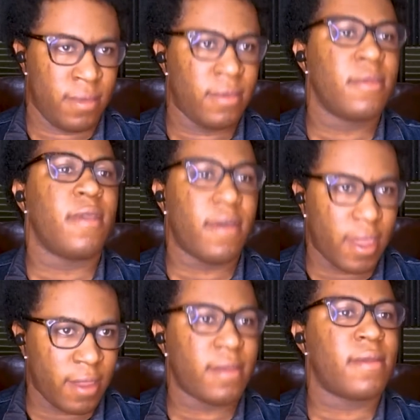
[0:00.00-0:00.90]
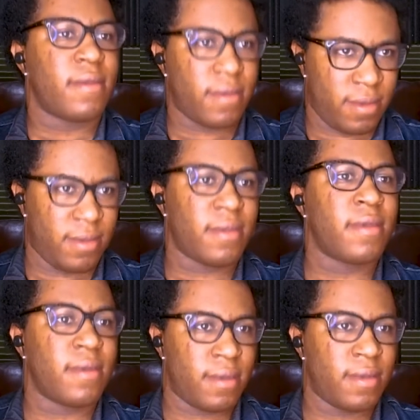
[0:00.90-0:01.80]
which means that I just hopped
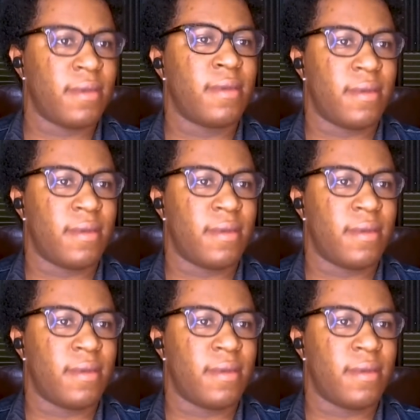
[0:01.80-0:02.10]
up and down the